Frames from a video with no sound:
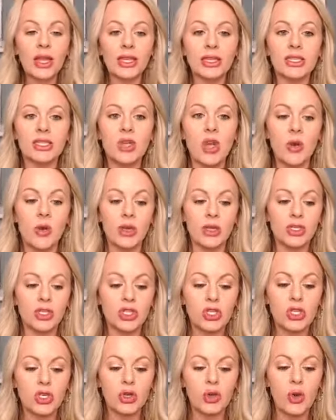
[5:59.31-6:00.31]
It's going
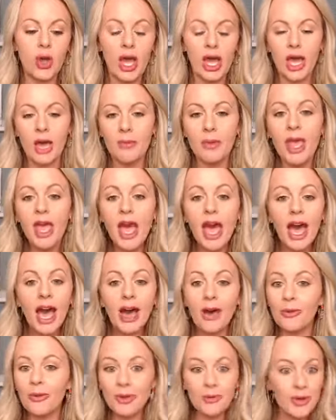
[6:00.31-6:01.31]
to
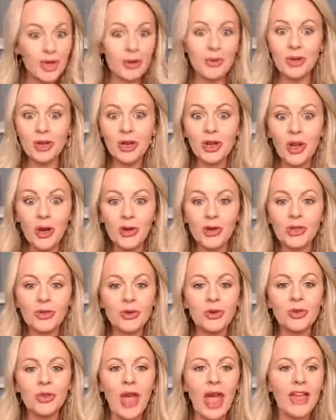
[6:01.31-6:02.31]
help me be able to go
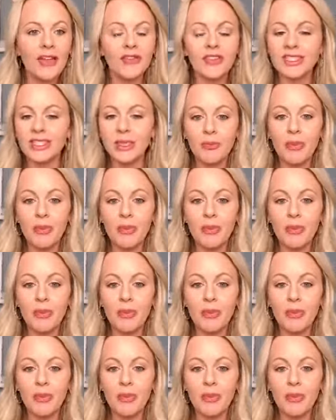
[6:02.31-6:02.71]
through life as